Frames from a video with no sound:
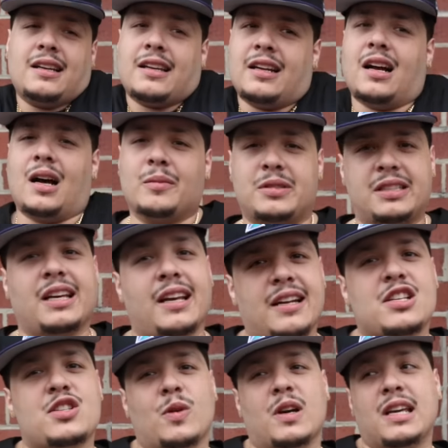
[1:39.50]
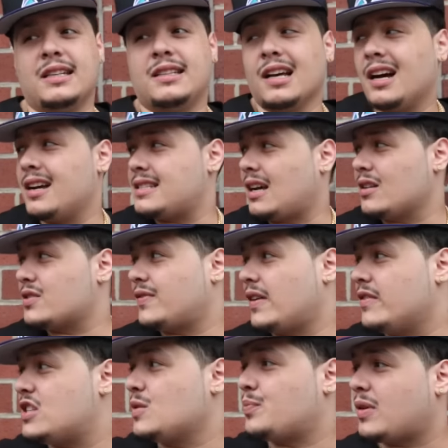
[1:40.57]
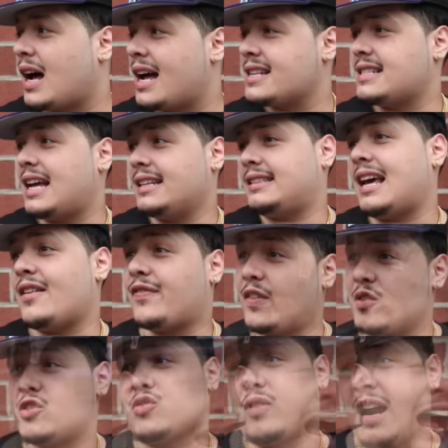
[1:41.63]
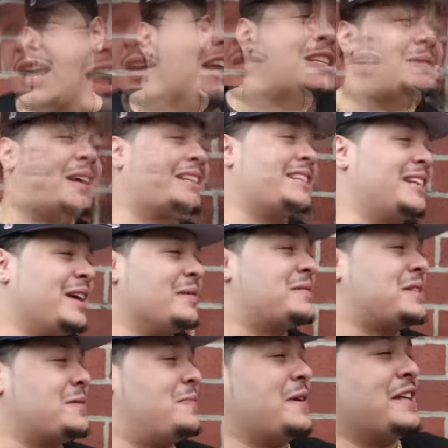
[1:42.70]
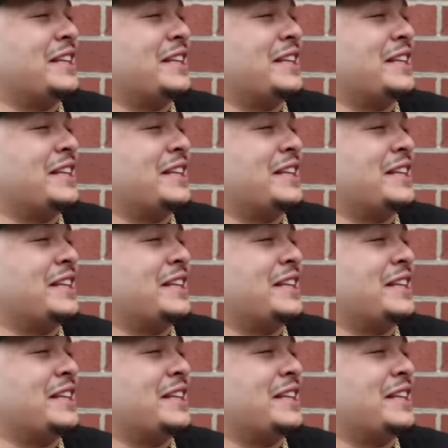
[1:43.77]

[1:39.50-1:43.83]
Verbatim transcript: you know what I'm saying? This is what he does. I was very surprised at that first round. I expected him to be